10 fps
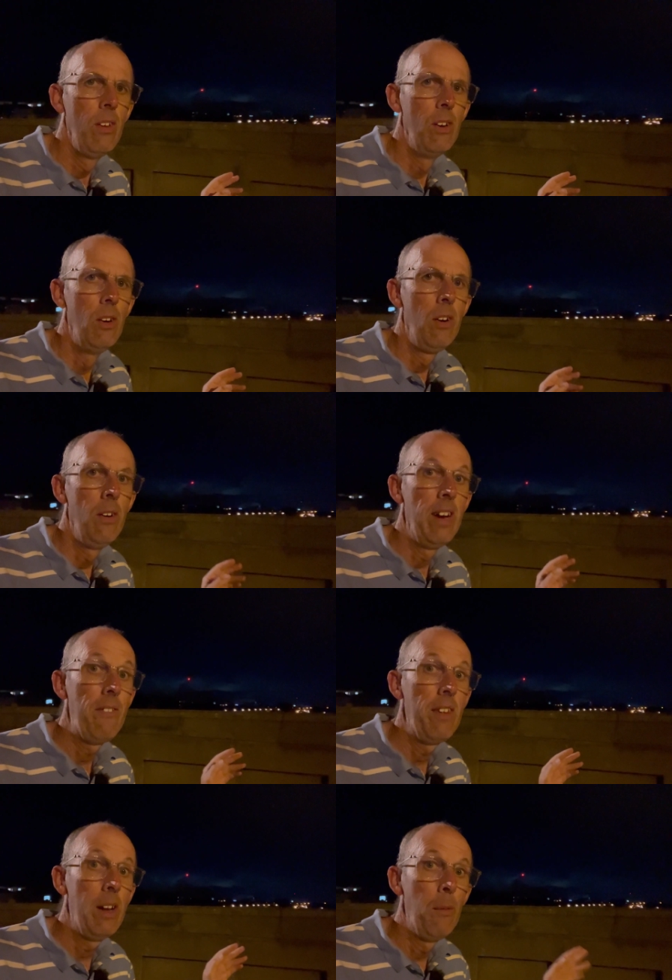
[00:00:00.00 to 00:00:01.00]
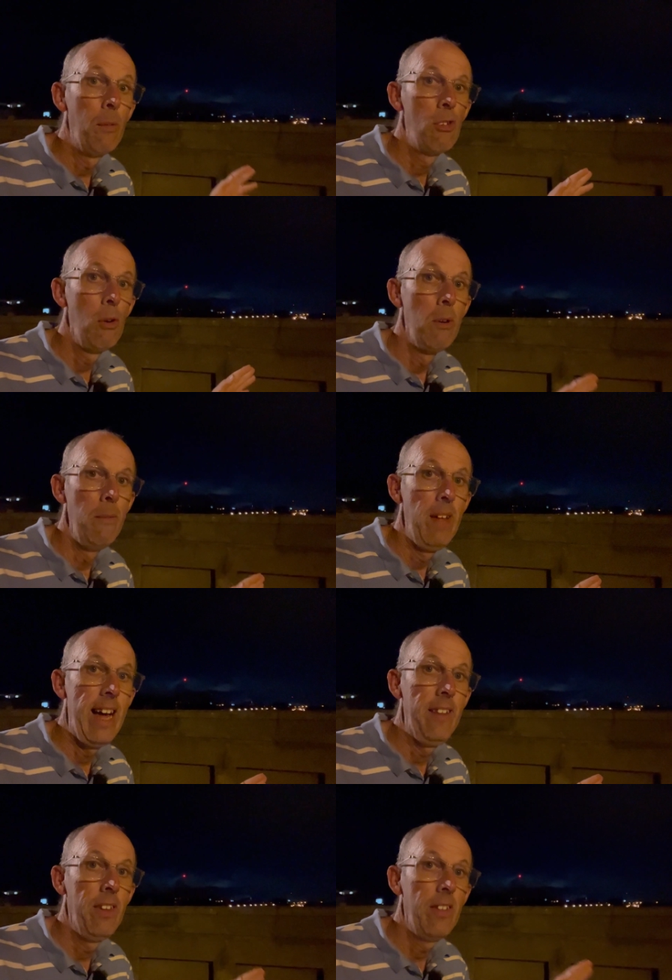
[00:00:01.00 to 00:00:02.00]
or if they don't show up
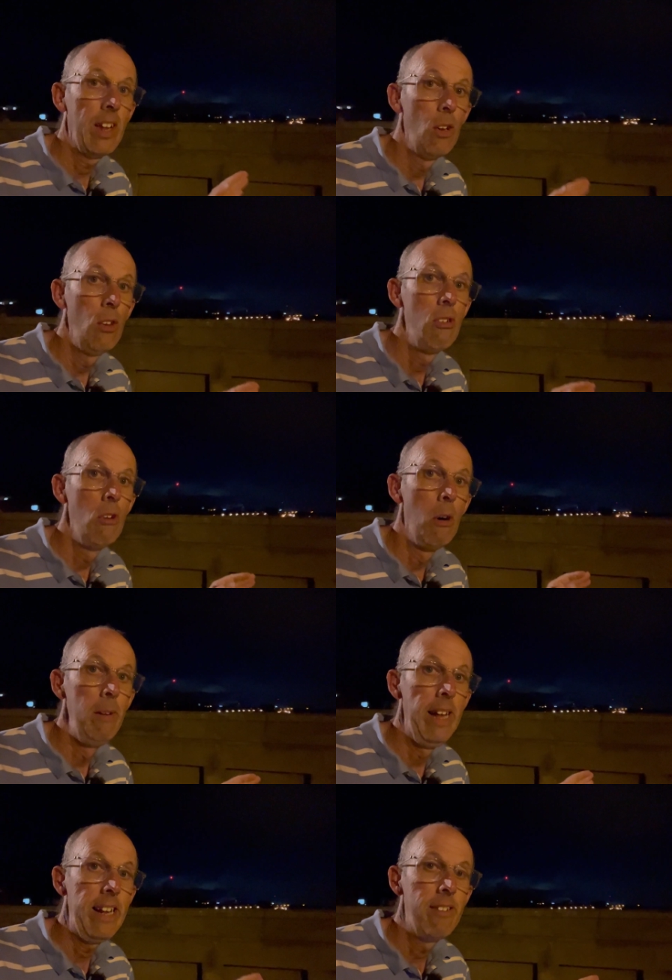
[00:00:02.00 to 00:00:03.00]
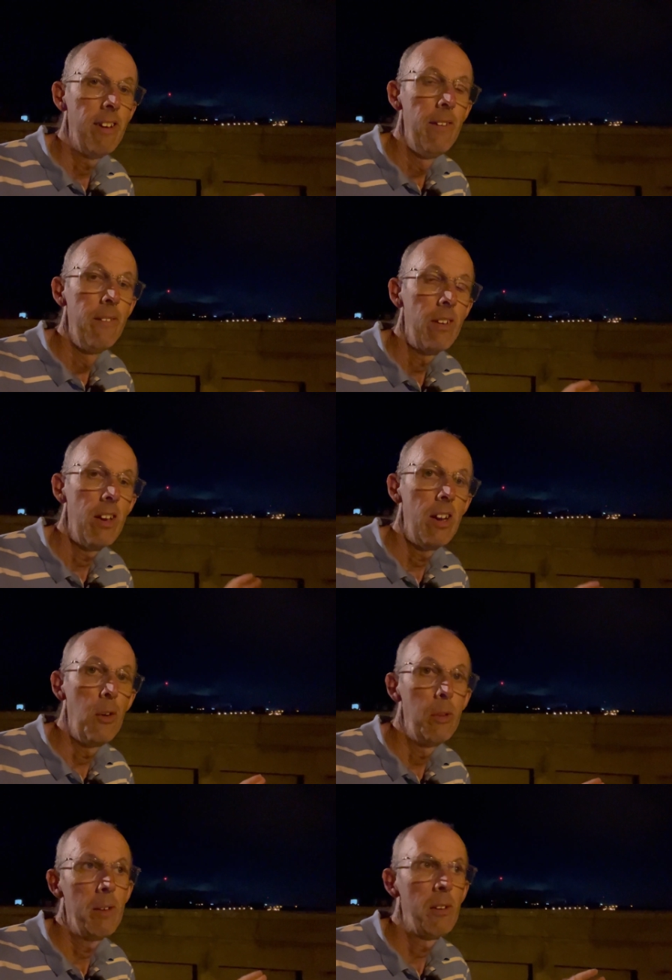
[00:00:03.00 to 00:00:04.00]
then they could show up later you
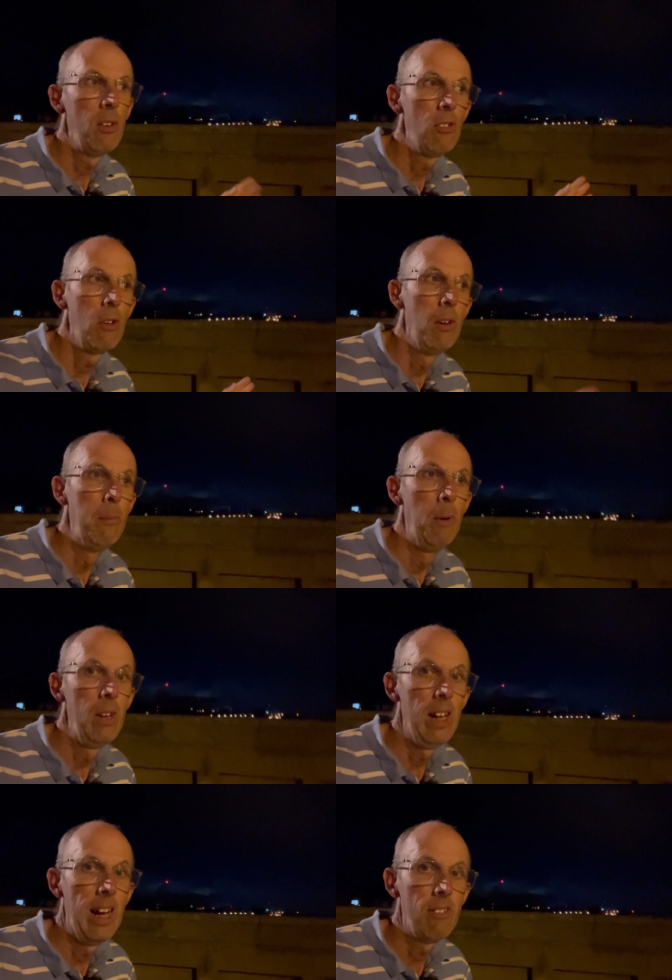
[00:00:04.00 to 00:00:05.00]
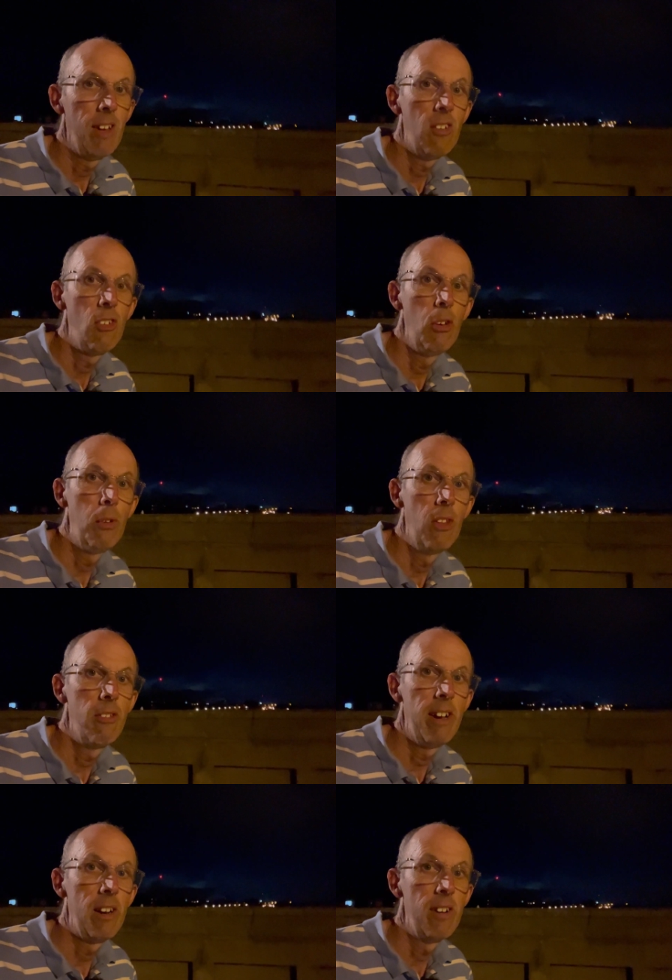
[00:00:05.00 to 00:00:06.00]
know they could show up more like say two to
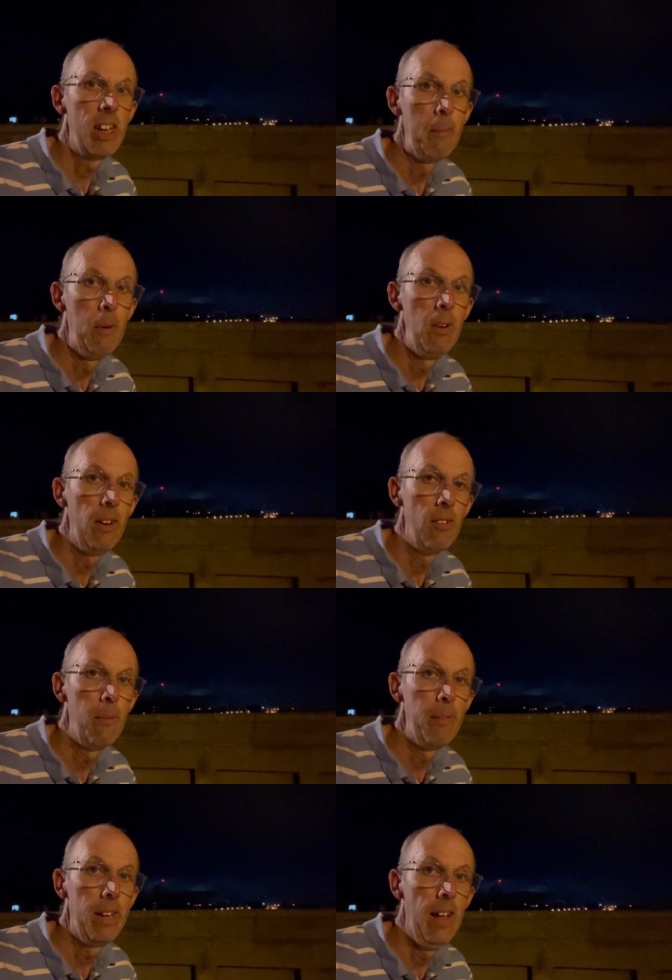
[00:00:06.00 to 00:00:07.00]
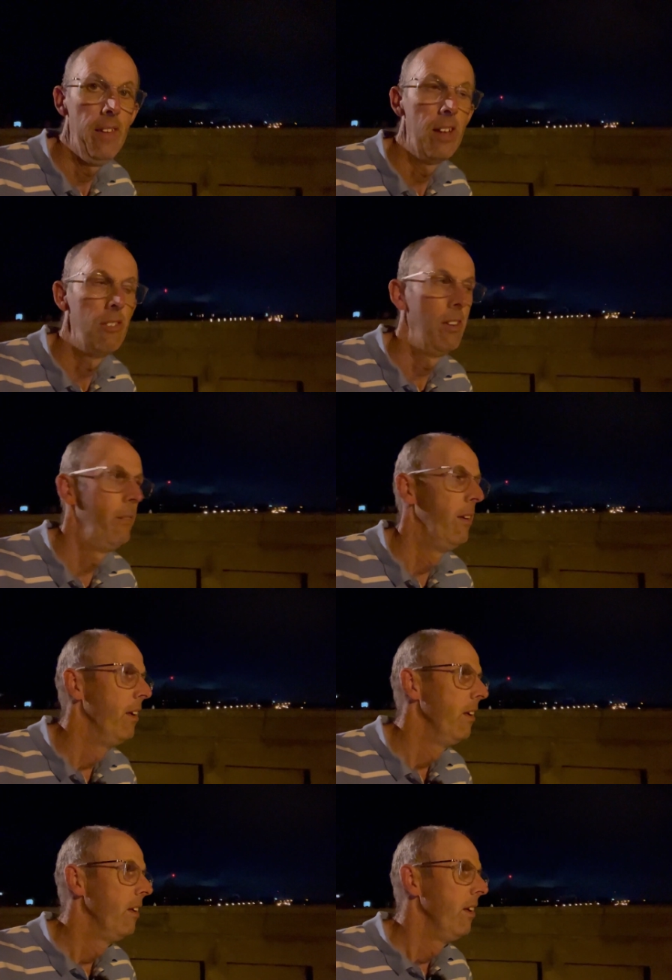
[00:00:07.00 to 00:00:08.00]
three o'clock in the morning or something like that so
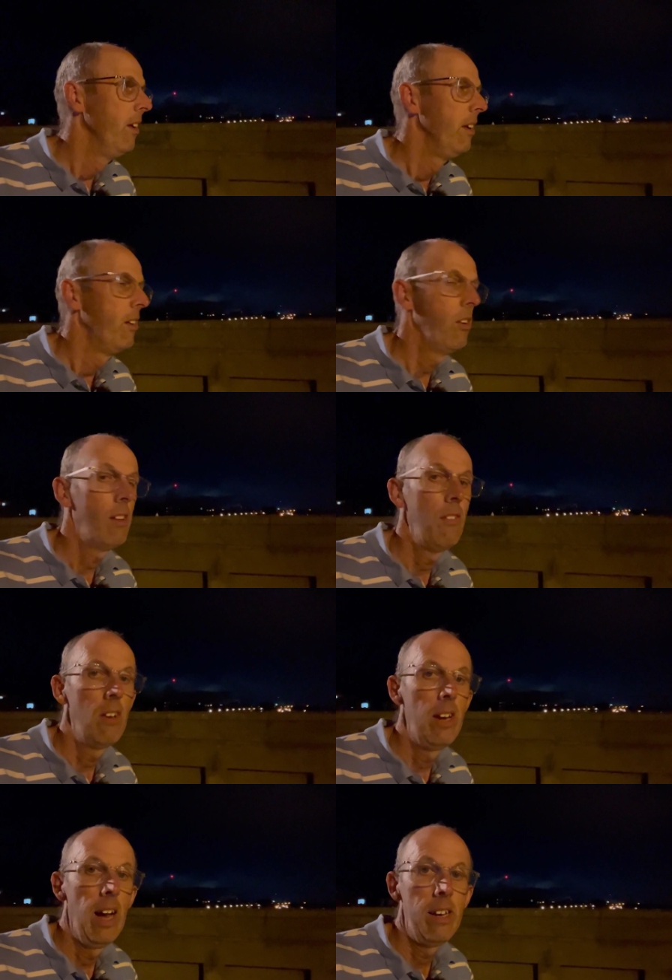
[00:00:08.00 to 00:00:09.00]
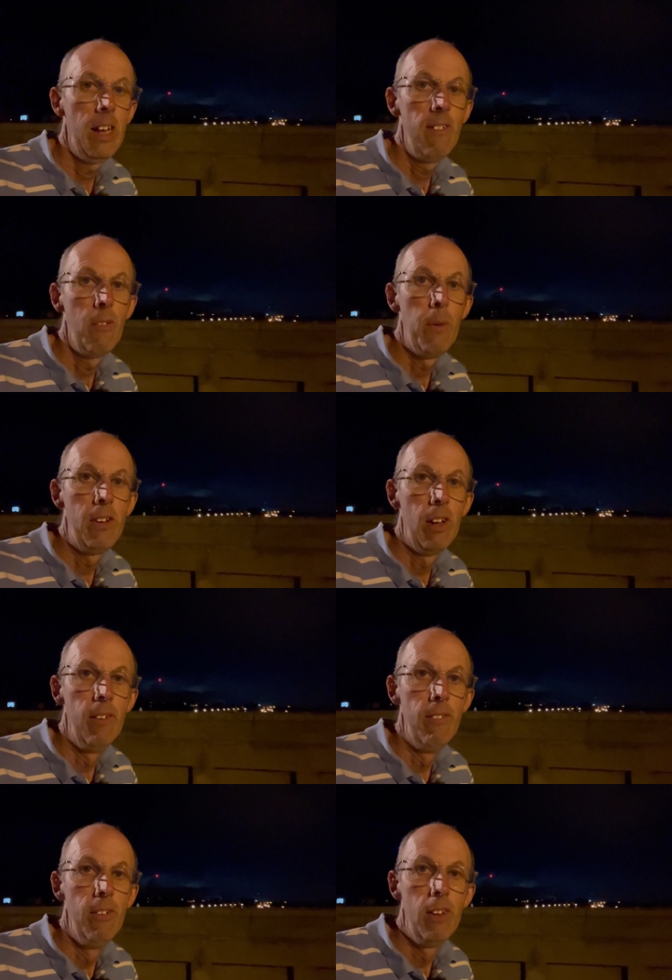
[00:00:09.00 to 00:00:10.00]
just gives you an idea of when to
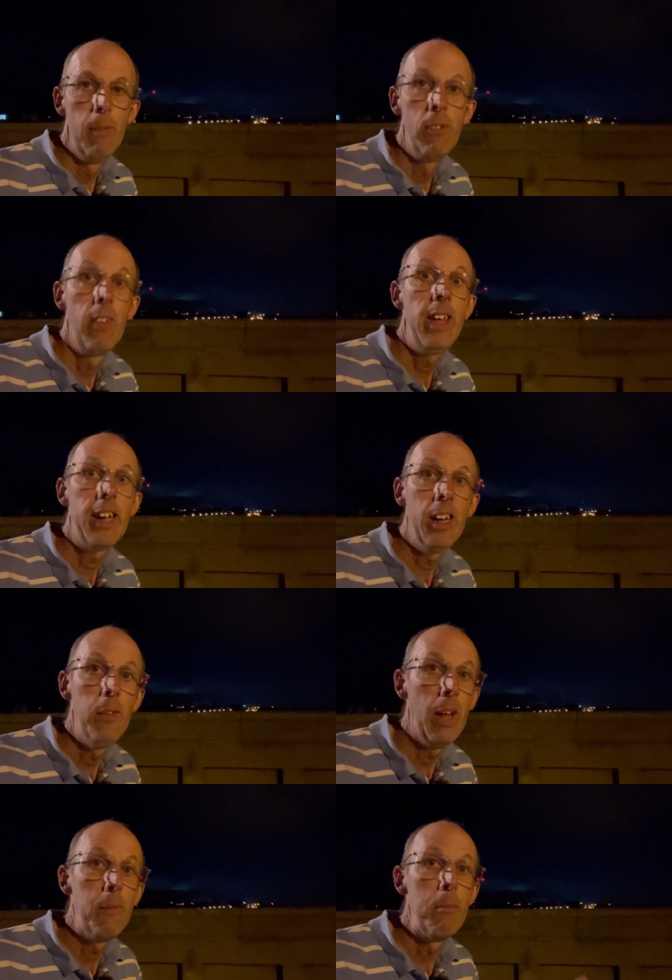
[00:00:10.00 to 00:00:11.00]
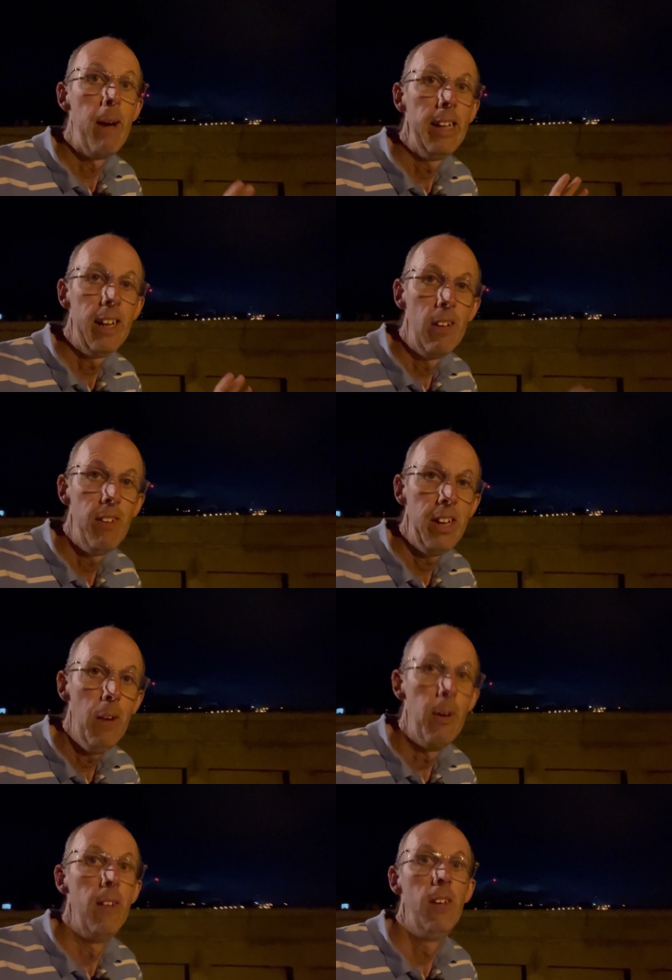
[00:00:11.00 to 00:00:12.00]
look for them so there you go that was my little
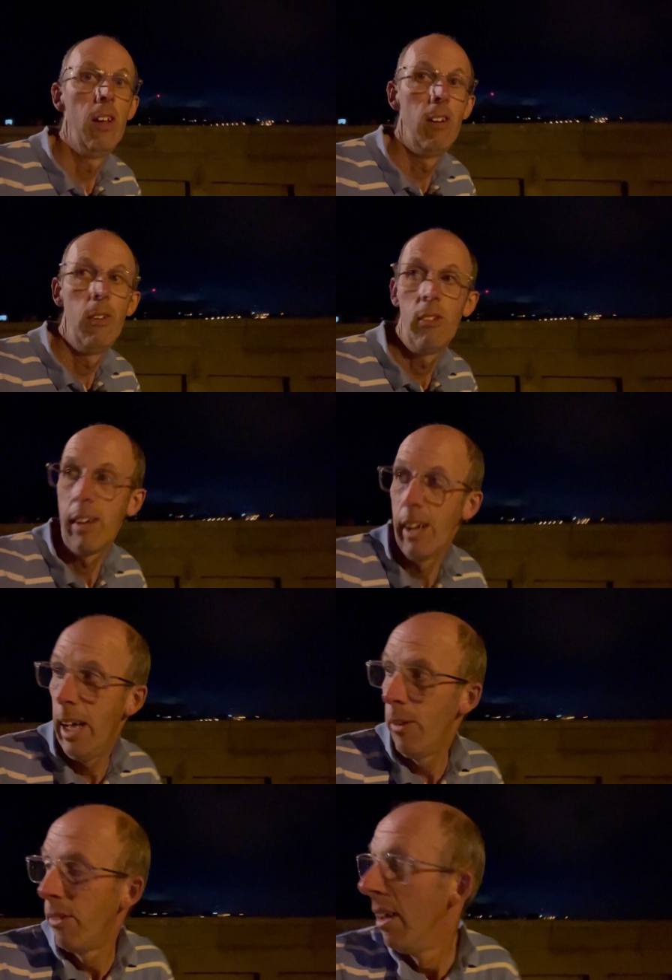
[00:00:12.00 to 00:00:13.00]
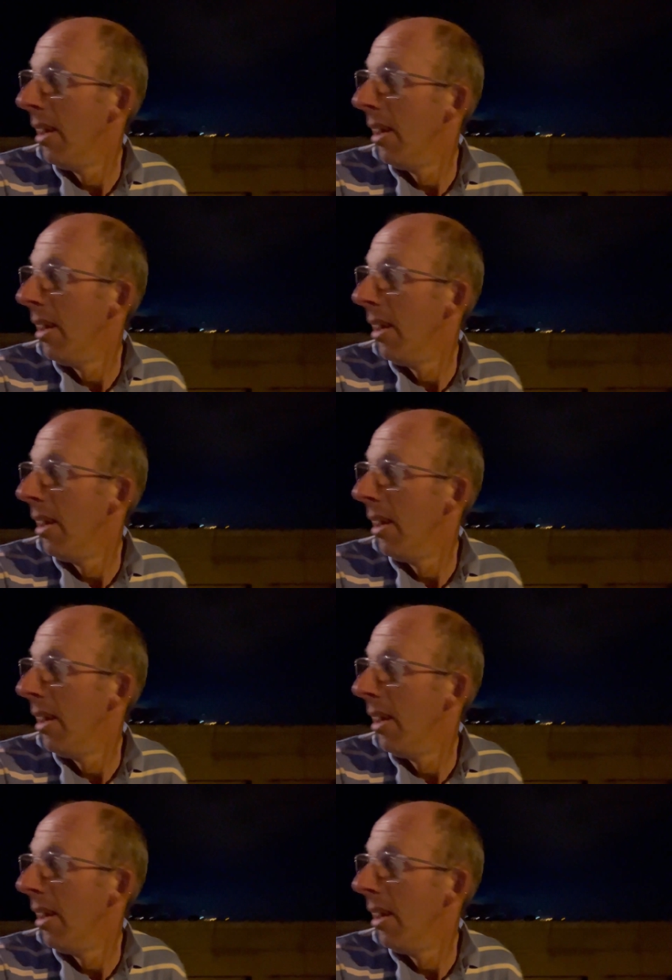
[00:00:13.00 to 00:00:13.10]
video on noctilucent clouds